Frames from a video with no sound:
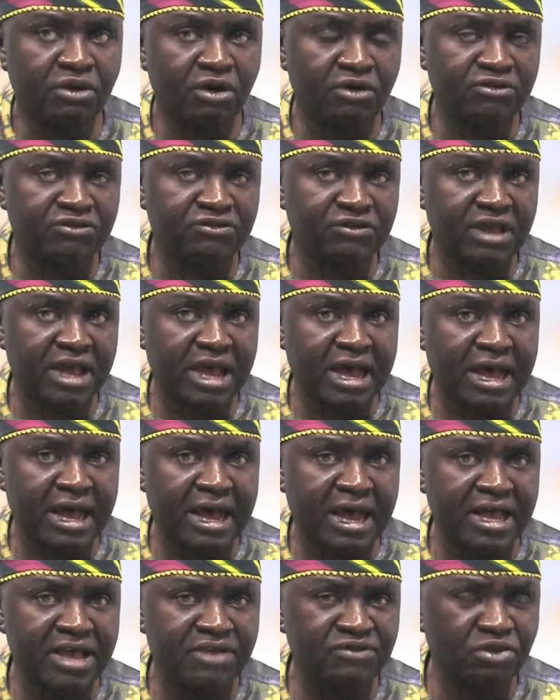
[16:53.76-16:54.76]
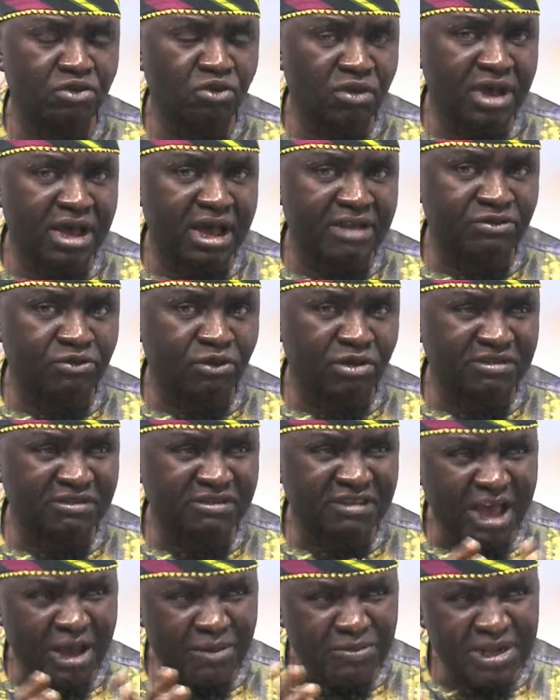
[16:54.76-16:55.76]
Because uh, if you look at
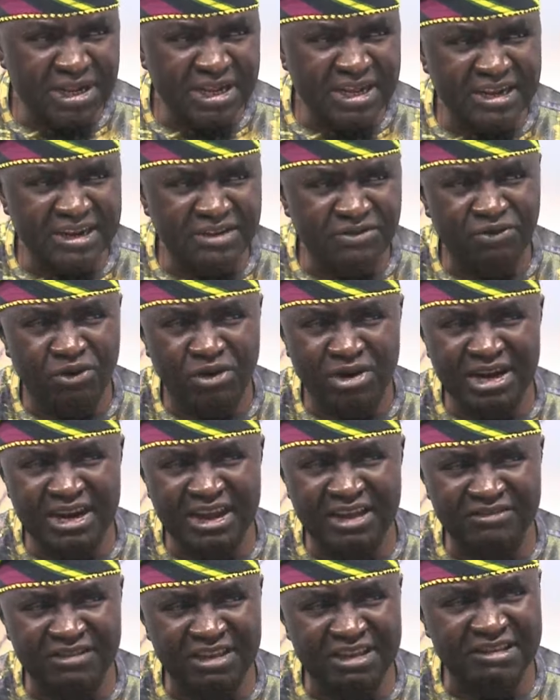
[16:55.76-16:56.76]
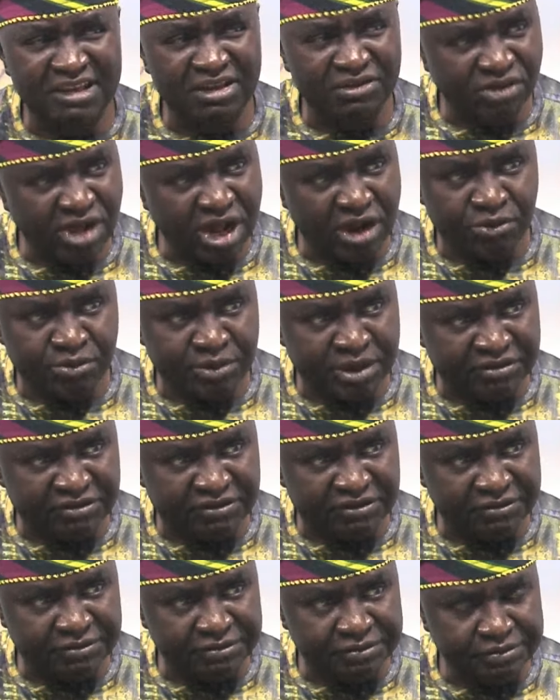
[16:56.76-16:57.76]
what is happening in the foreign exchange
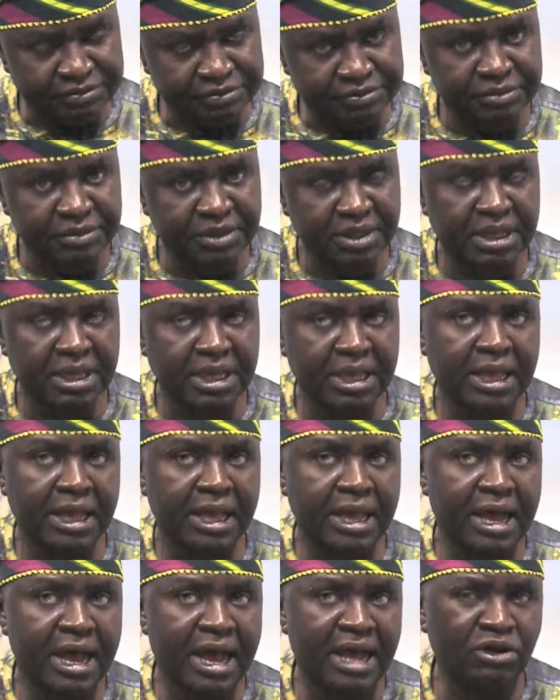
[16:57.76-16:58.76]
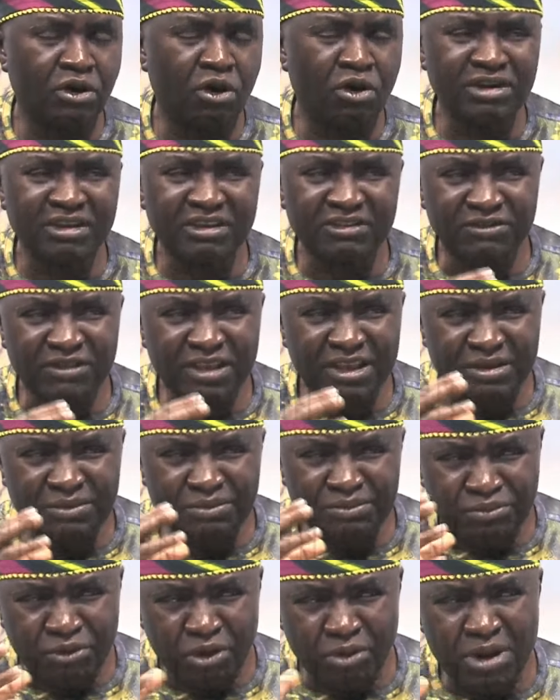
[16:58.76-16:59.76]
environment and all this
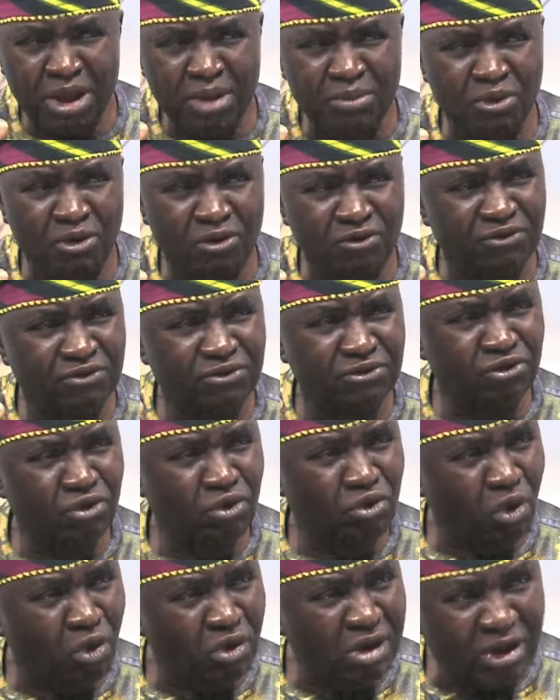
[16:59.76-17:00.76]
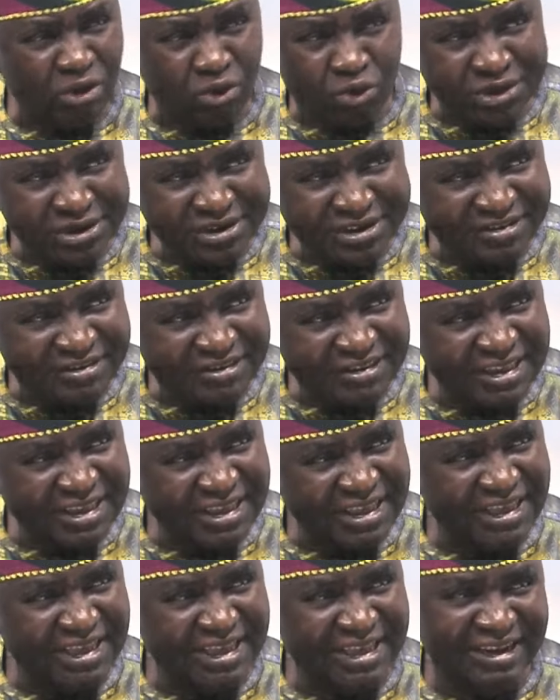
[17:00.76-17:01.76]
problem of so called
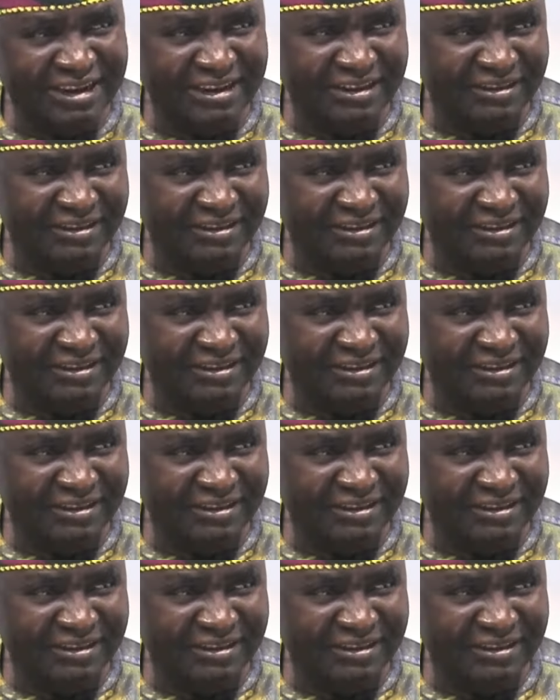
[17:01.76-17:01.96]
liquidity